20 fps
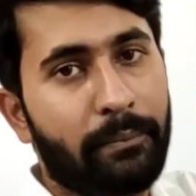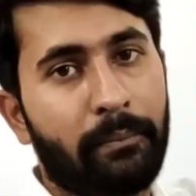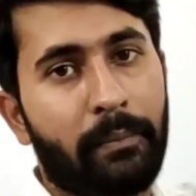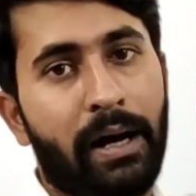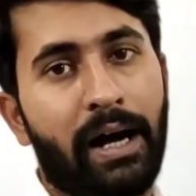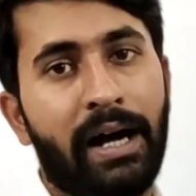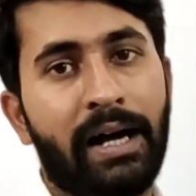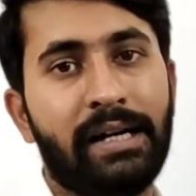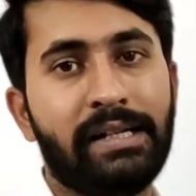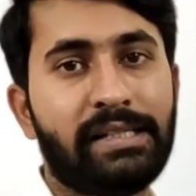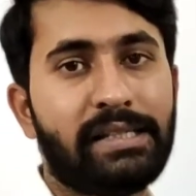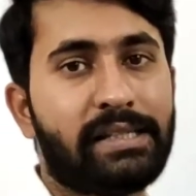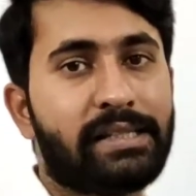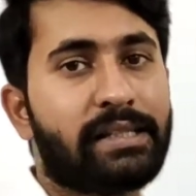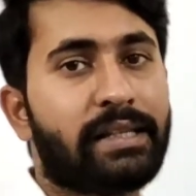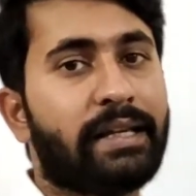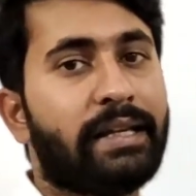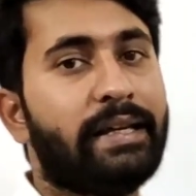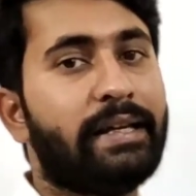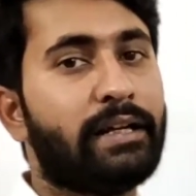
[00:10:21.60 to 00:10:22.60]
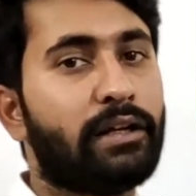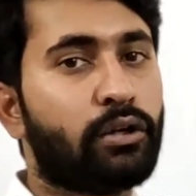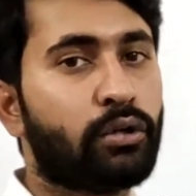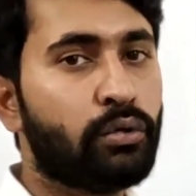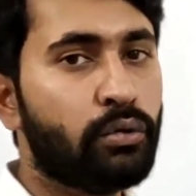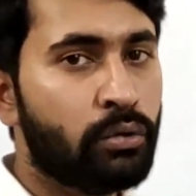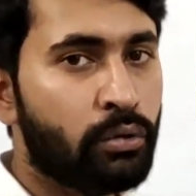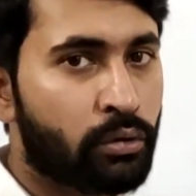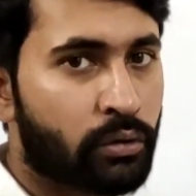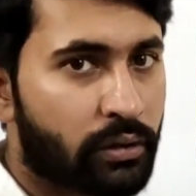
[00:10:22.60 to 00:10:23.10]
mass
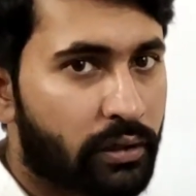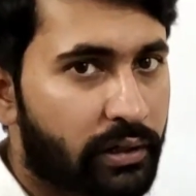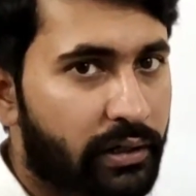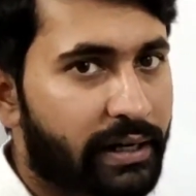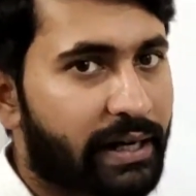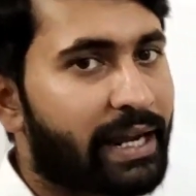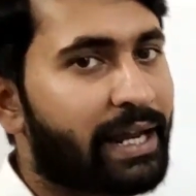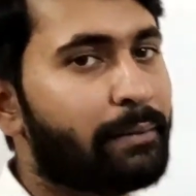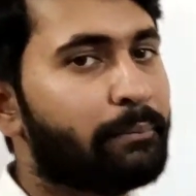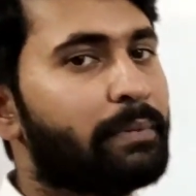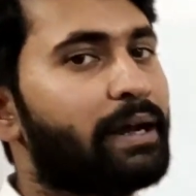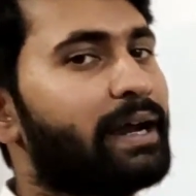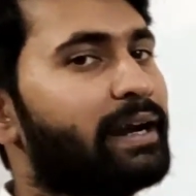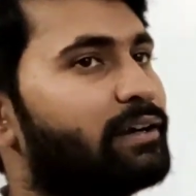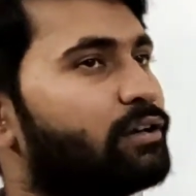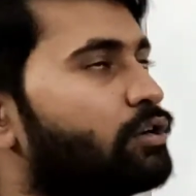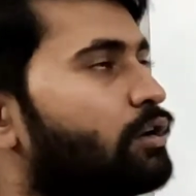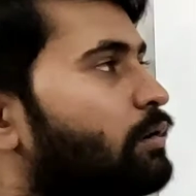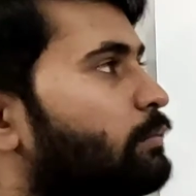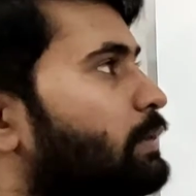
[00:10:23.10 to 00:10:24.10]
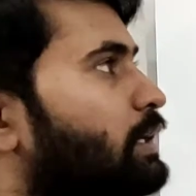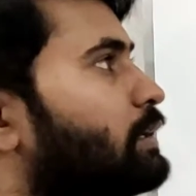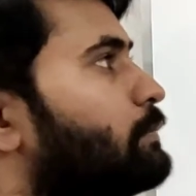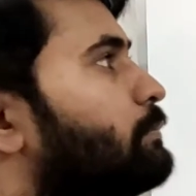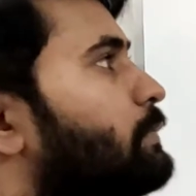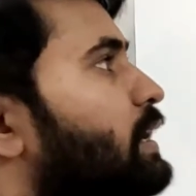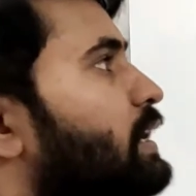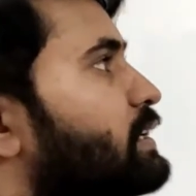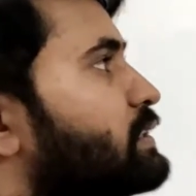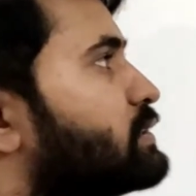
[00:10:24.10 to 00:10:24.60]
into gram atomic
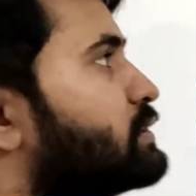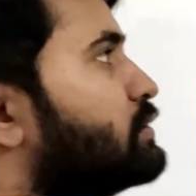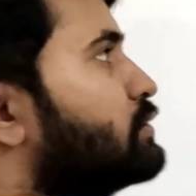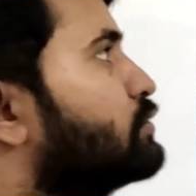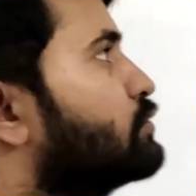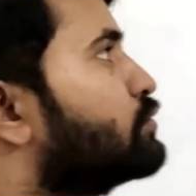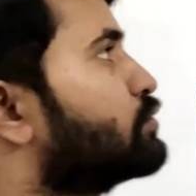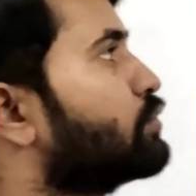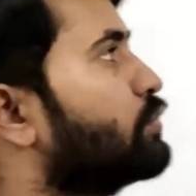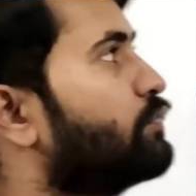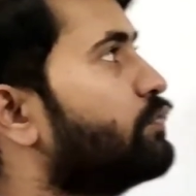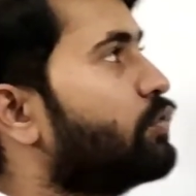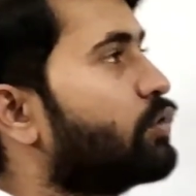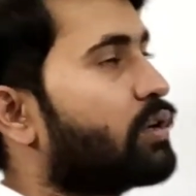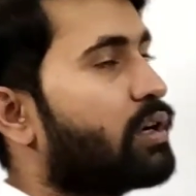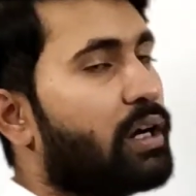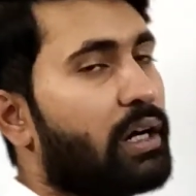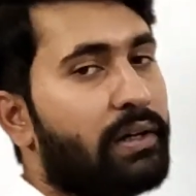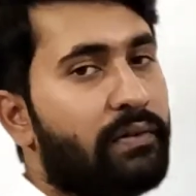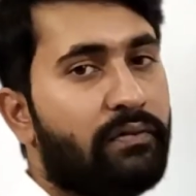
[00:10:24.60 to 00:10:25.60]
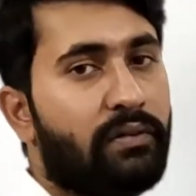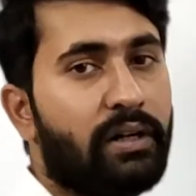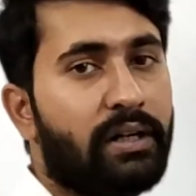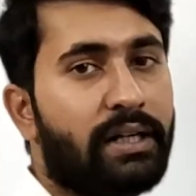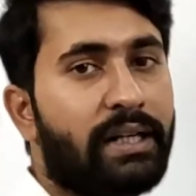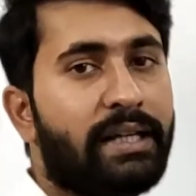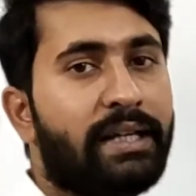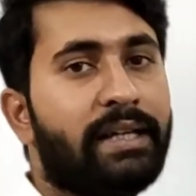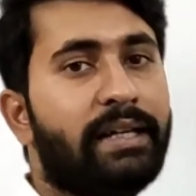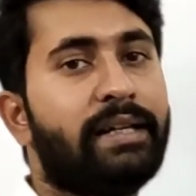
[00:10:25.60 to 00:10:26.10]
mass. So for
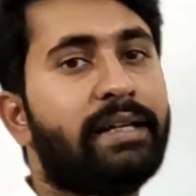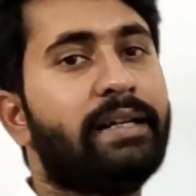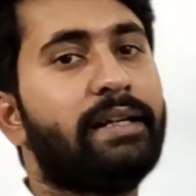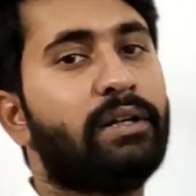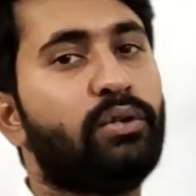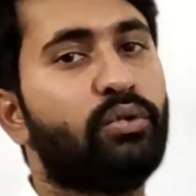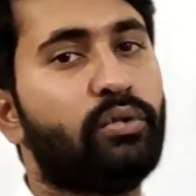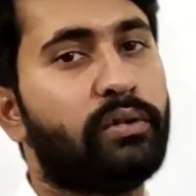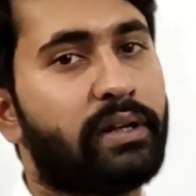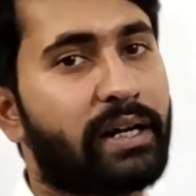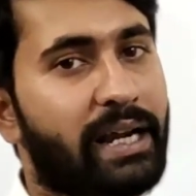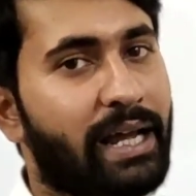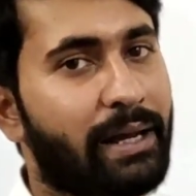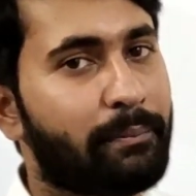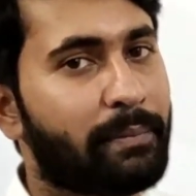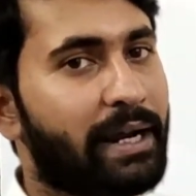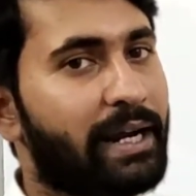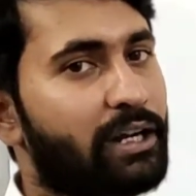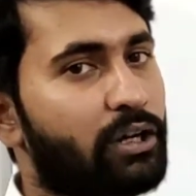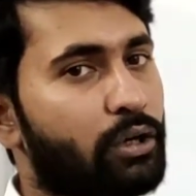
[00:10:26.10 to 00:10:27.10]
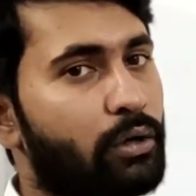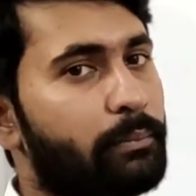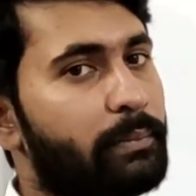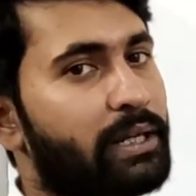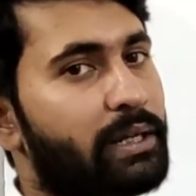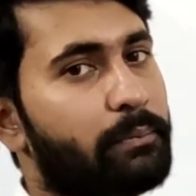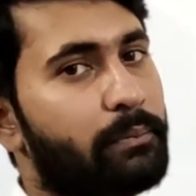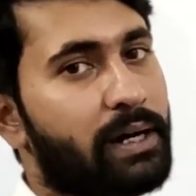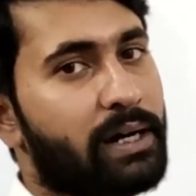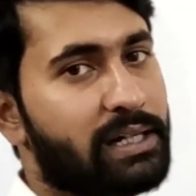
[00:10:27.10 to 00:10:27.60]
converting it into gram
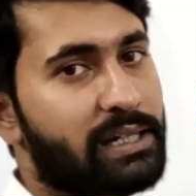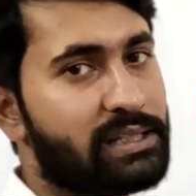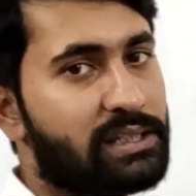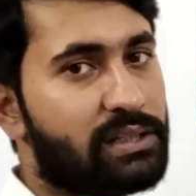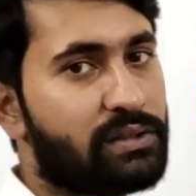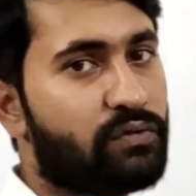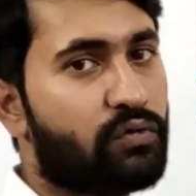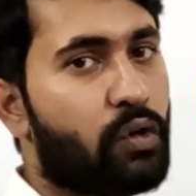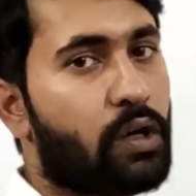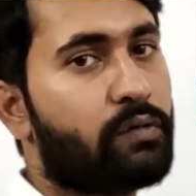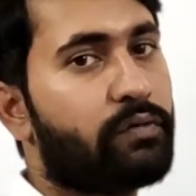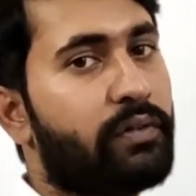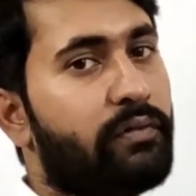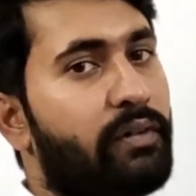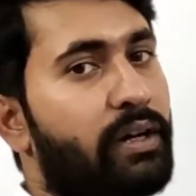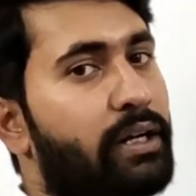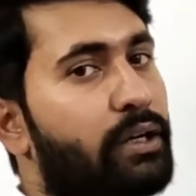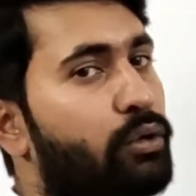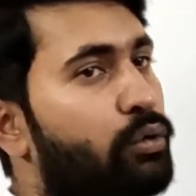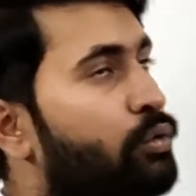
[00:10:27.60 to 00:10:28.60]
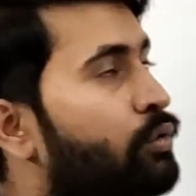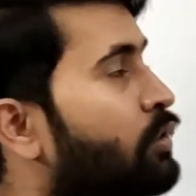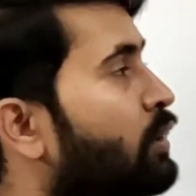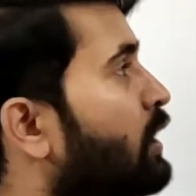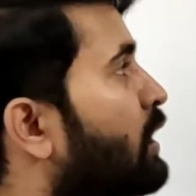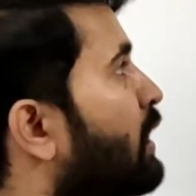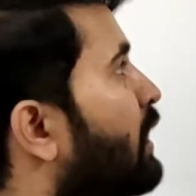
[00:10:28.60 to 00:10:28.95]
atomic mass, what we will do?